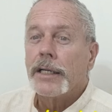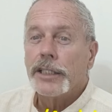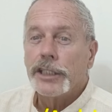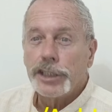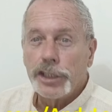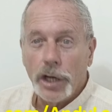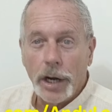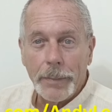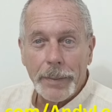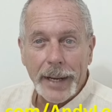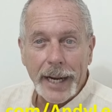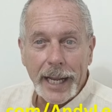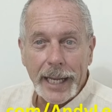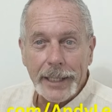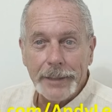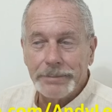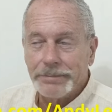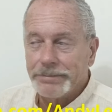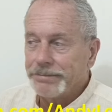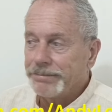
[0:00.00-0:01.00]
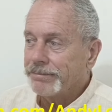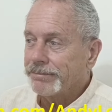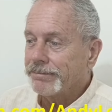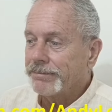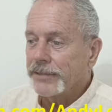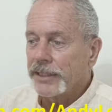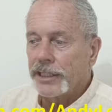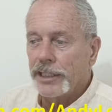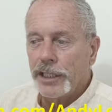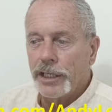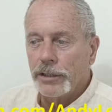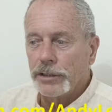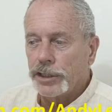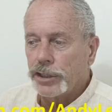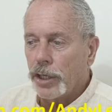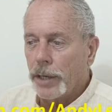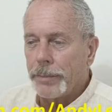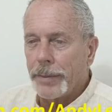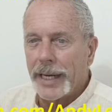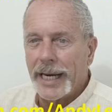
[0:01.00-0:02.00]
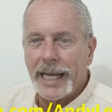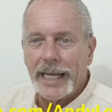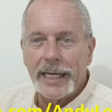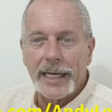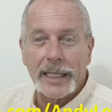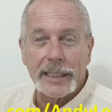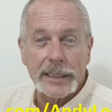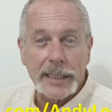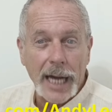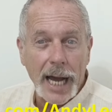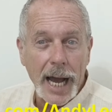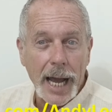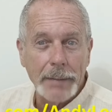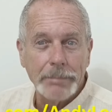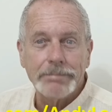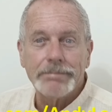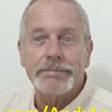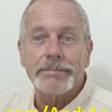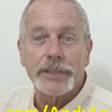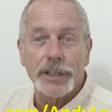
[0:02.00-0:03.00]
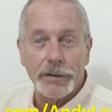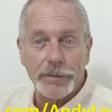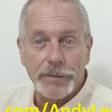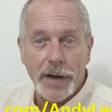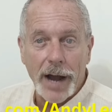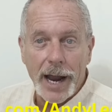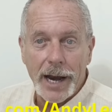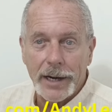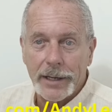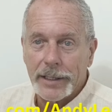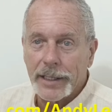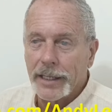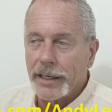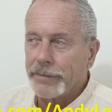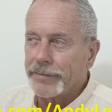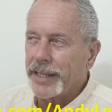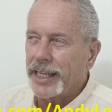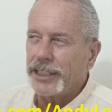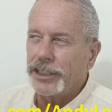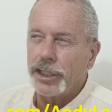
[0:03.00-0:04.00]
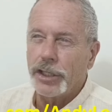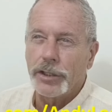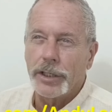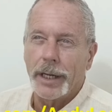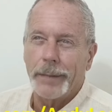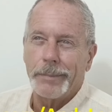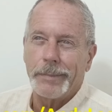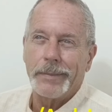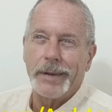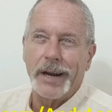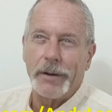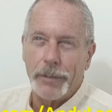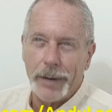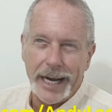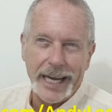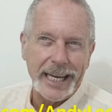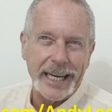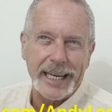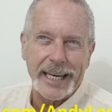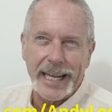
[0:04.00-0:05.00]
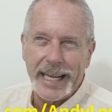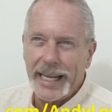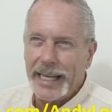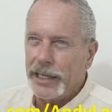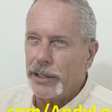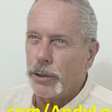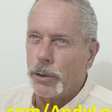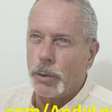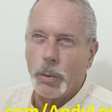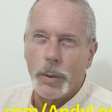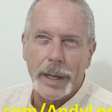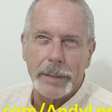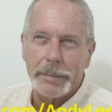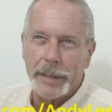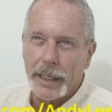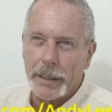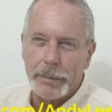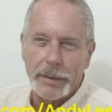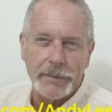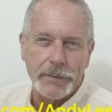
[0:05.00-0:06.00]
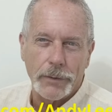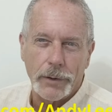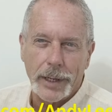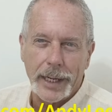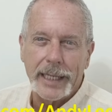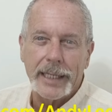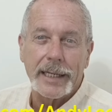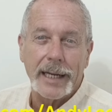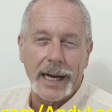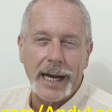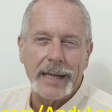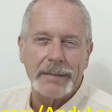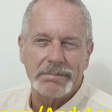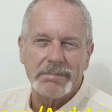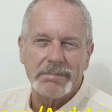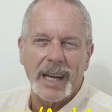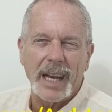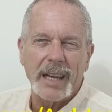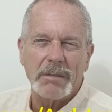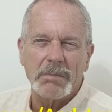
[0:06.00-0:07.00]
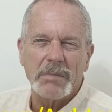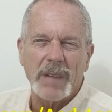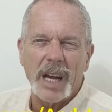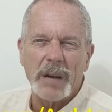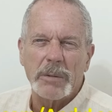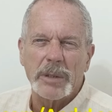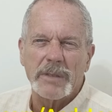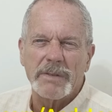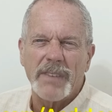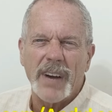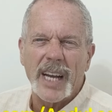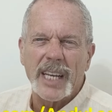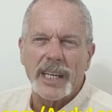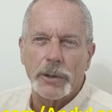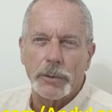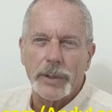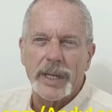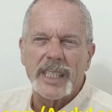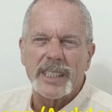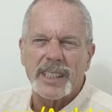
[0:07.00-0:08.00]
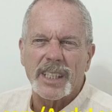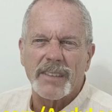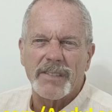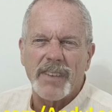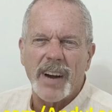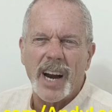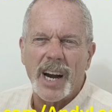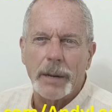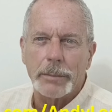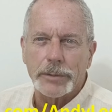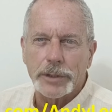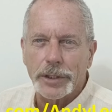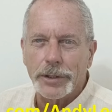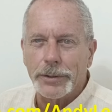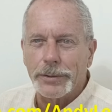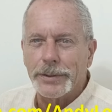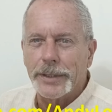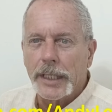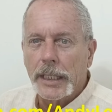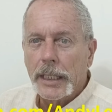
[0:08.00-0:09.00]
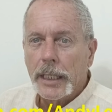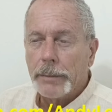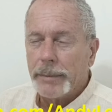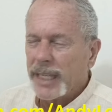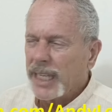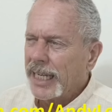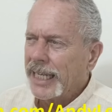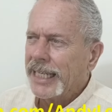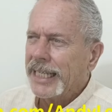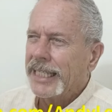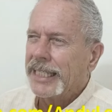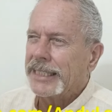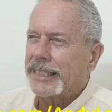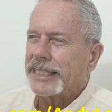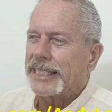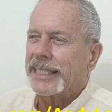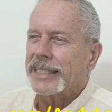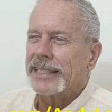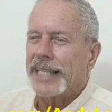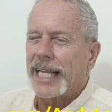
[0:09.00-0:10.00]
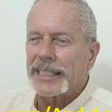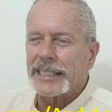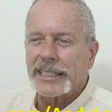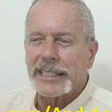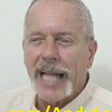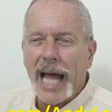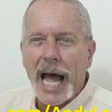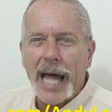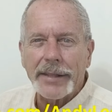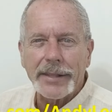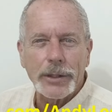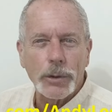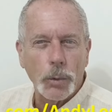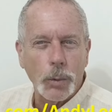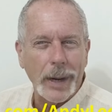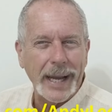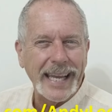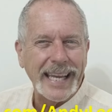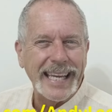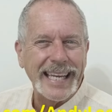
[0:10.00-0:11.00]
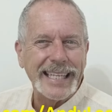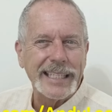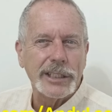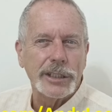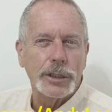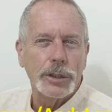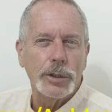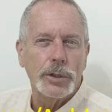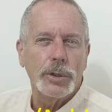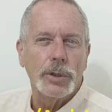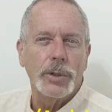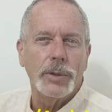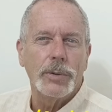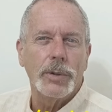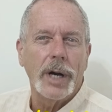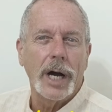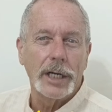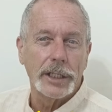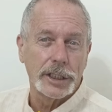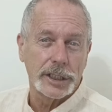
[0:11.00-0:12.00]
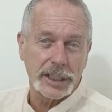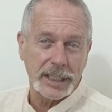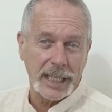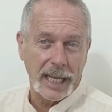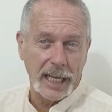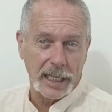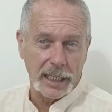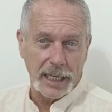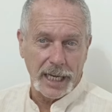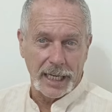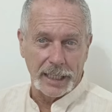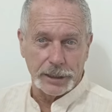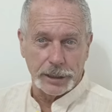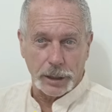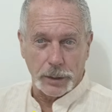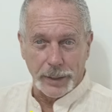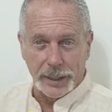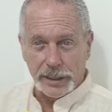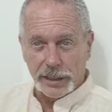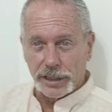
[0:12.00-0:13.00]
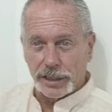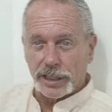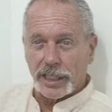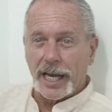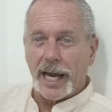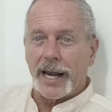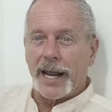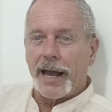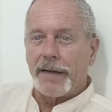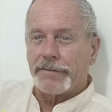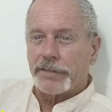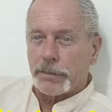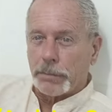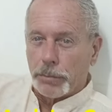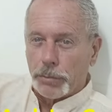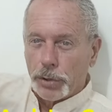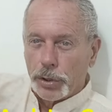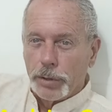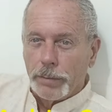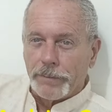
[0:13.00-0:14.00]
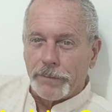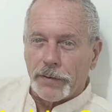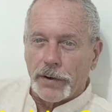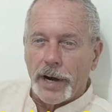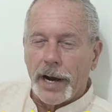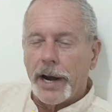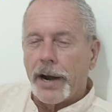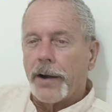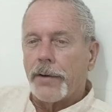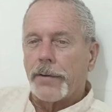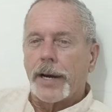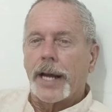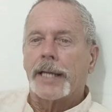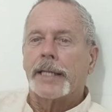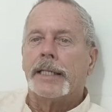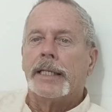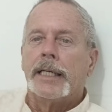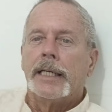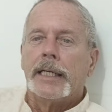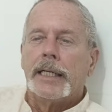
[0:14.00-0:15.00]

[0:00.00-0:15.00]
Show up at 8. You don't show up at 8 on time, you're fired. And if they showed up right at 8 or 1 minute before 8, I would find a reason to fire them too. Because that's not the way to understand consequences. You got to have some room for error, right?